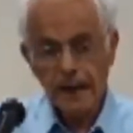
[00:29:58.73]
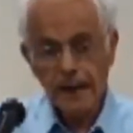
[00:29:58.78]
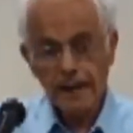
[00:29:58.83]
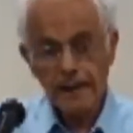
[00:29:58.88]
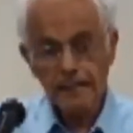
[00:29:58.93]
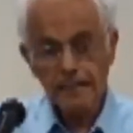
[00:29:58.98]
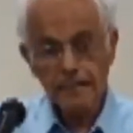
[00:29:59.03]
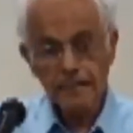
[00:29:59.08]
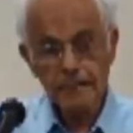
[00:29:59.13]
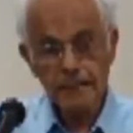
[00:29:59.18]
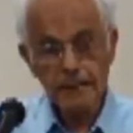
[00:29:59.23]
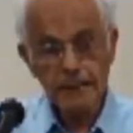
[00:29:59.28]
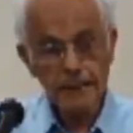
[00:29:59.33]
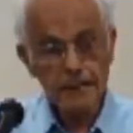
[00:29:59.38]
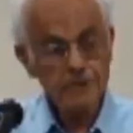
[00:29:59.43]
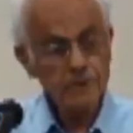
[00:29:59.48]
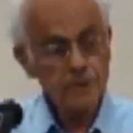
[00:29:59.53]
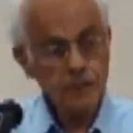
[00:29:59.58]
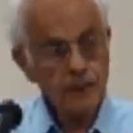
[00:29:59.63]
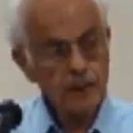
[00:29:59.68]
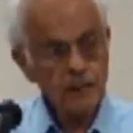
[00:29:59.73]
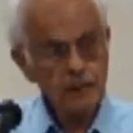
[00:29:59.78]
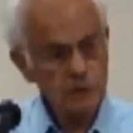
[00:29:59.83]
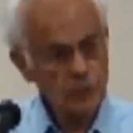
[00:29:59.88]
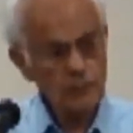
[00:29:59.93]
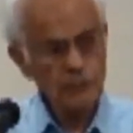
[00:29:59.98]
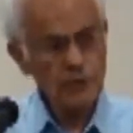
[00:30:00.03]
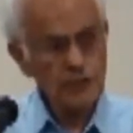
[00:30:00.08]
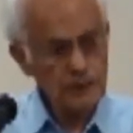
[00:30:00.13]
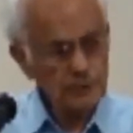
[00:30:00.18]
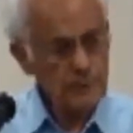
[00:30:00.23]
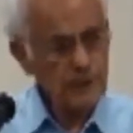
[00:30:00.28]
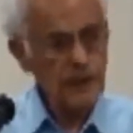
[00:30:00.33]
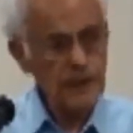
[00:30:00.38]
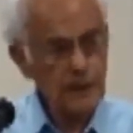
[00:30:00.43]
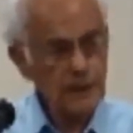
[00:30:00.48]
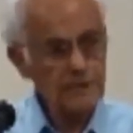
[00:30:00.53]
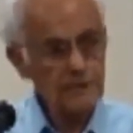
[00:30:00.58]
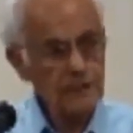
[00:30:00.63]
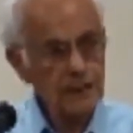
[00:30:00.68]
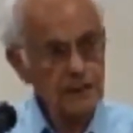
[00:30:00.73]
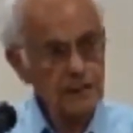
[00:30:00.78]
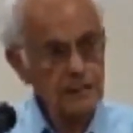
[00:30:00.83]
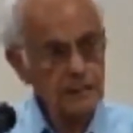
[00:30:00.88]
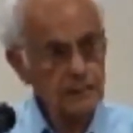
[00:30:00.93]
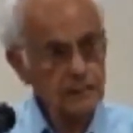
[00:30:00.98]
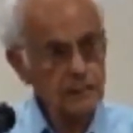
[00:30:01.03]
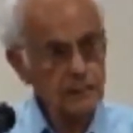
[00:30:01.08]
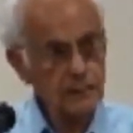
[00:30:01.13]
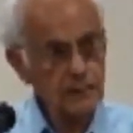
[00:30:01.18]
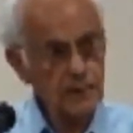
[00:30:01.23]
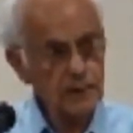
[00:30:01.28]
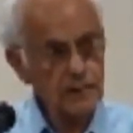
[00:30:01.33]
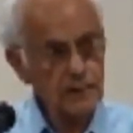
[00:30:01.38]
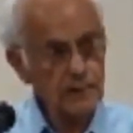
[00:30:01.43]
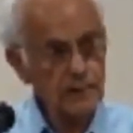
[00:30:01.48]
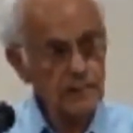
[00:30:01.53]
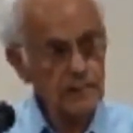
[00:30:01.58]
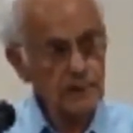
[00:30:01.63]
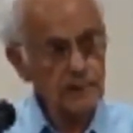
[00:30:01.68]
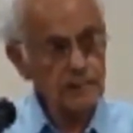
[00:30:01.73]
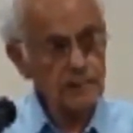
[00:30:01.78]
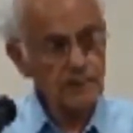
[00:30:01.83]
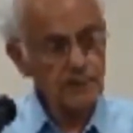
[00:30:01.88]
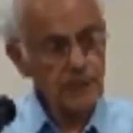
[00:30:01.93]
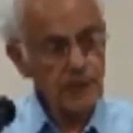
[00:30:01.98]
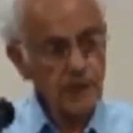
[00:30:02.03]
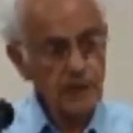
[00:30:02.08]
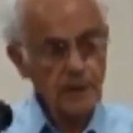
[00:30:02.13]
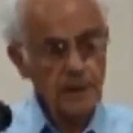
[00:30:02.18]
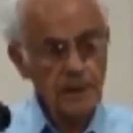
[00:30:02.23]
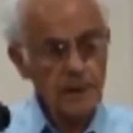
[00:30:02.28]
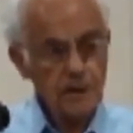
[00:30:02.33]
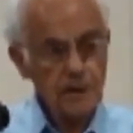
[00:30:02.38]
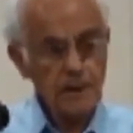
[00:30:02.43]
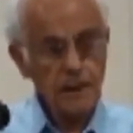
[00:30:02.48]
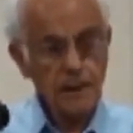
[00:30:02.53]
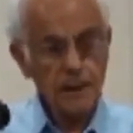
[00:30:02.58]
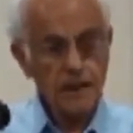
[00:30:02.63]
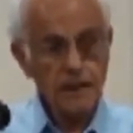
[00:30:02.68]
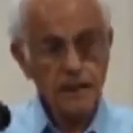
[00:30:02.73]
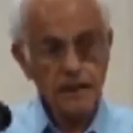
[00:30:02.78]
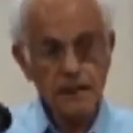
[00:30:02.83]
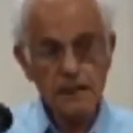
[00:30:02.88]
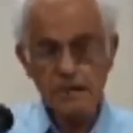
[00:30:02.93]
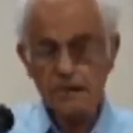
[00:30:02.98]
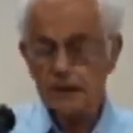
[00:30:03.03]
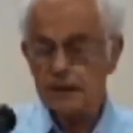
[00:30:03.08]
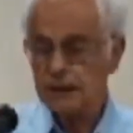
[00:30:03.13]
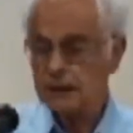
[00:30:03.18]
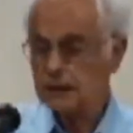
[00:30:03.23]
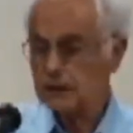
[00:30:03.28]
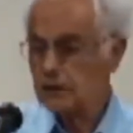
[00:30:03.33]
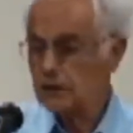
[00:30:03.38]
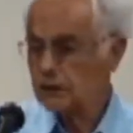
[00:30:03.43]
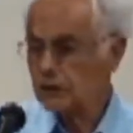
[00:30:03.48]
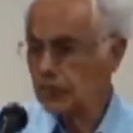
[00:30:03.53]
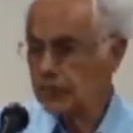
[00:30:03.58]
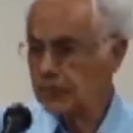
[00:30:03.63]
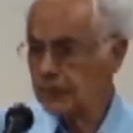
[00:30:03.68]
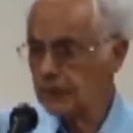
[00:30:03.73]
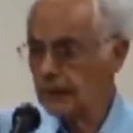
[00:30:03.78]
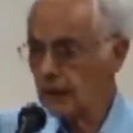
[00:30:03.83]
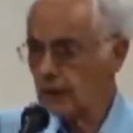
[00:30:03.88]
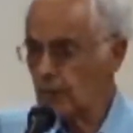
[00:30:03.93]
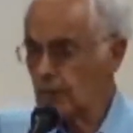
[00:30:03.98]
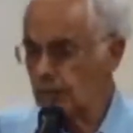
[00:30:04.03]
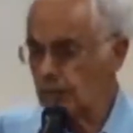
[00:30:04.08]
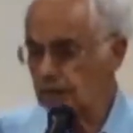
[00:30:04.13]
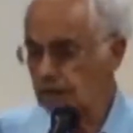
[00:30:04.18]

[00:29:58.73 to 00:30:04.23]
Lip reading: And usually, may I say it in 2 sentences, usually they